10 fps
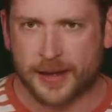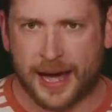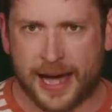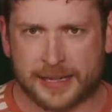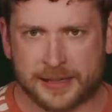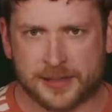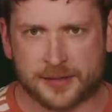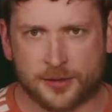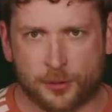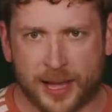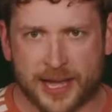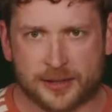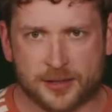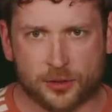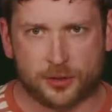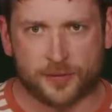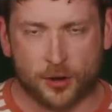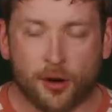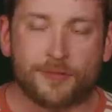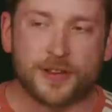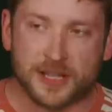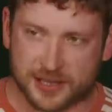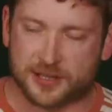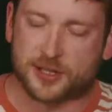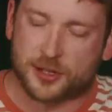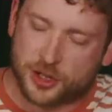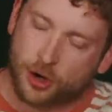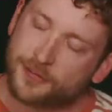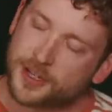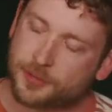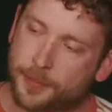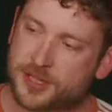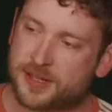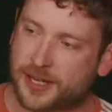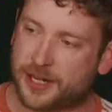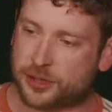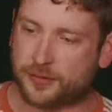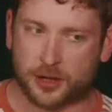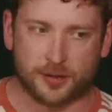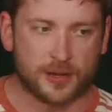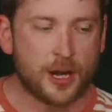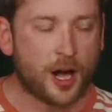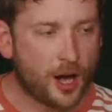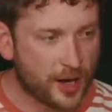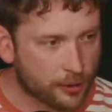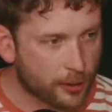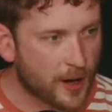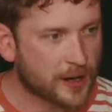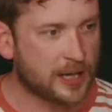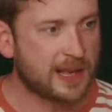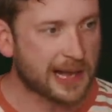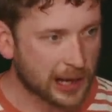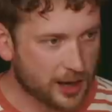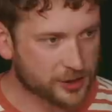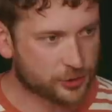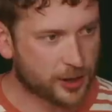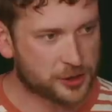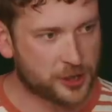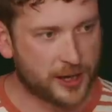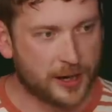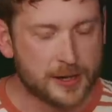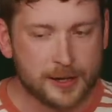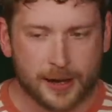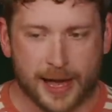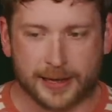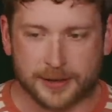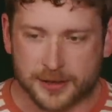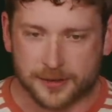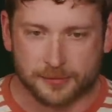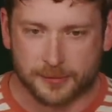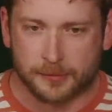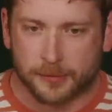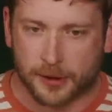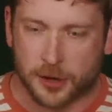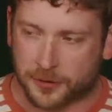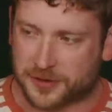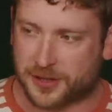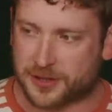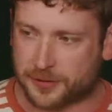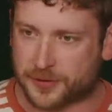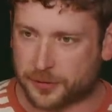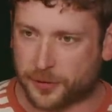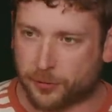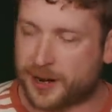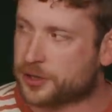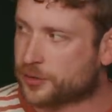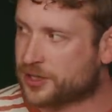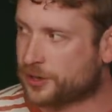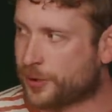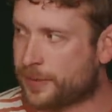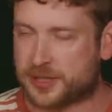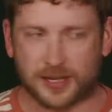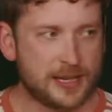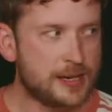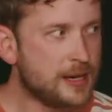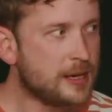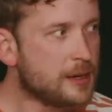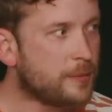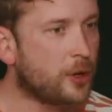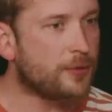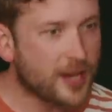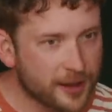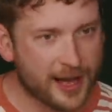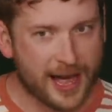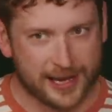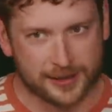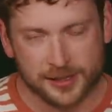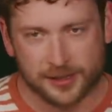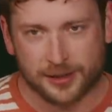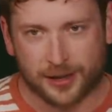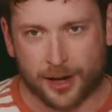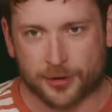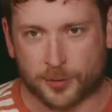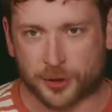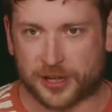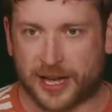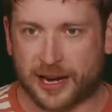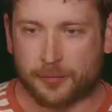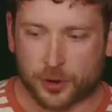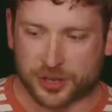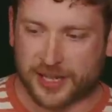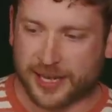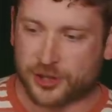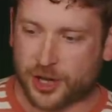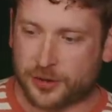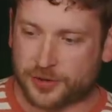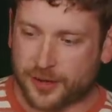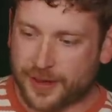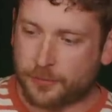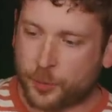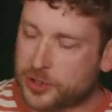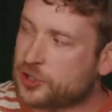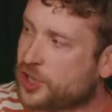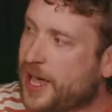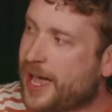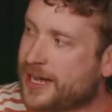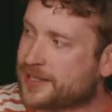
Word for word: And the way it's sort of obvious is such an obvious representation of kind of hierarchy, class structure, and the nonsense of sort of hereditary supremacy. But on the other hand, I was watching it, and I'm watching King Charles. You know that wooden chair he